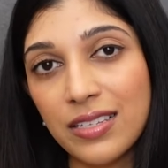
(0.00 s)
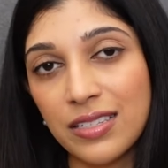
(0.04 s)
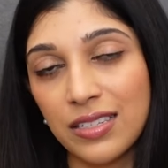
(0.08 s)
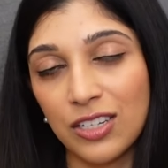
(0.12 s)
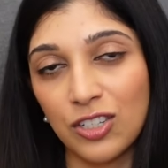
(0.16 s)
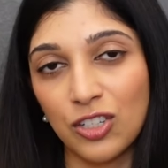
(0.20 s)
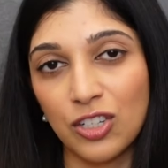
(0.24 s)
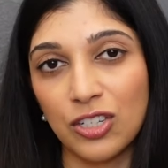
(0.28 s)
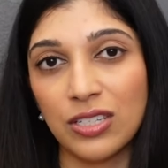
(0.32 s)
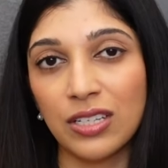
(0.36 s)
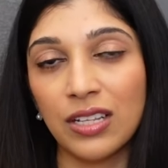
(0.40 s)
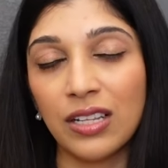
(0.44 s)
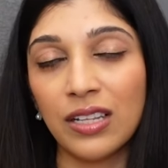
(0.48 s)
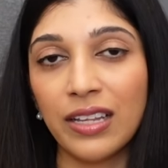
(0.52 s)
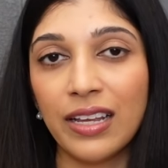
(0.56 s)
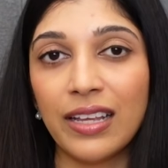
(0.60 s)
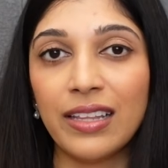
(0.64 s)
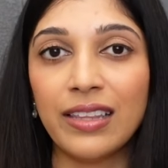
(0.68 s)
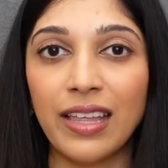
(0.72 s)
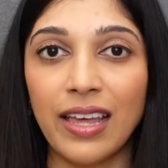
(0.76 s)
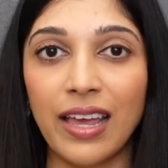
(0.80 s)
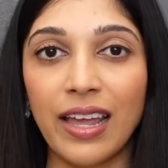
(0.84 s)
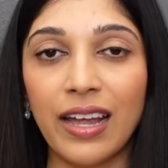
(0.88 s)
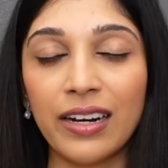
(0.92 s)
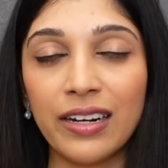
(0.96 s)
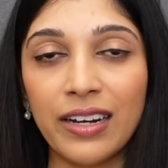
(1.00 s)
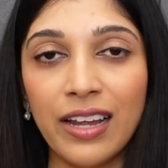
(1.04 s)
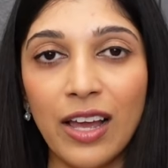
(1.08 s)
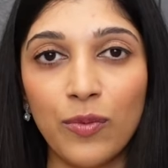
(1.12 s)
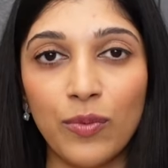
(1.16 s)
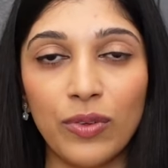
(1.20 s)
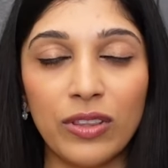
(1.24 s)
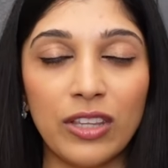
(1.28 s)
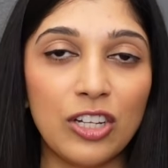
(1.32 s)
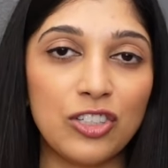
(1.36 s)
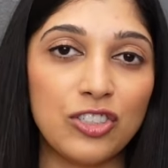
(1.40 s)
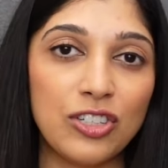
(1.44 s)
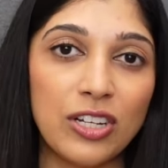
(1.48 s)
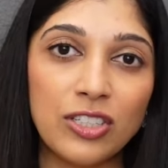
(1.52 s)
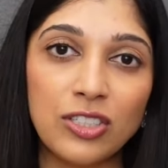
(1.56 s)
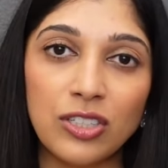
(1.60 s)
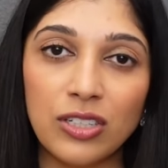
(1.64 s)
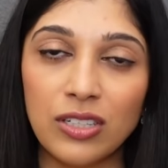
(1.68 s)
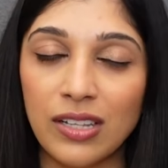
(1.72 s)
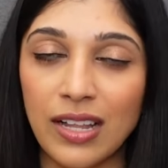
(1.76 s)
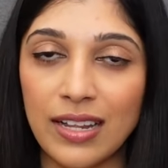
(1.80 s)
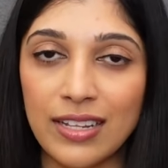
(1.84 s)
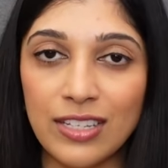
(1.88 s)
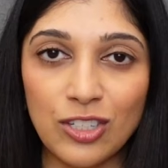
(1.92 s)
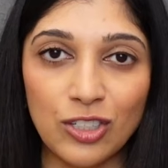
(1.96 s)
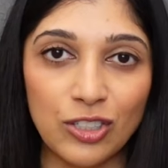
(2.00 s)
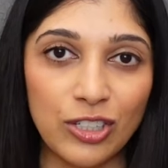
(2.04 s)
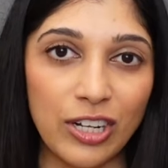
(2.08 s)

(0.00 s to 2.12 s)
to just clean the area with a gentle cleanser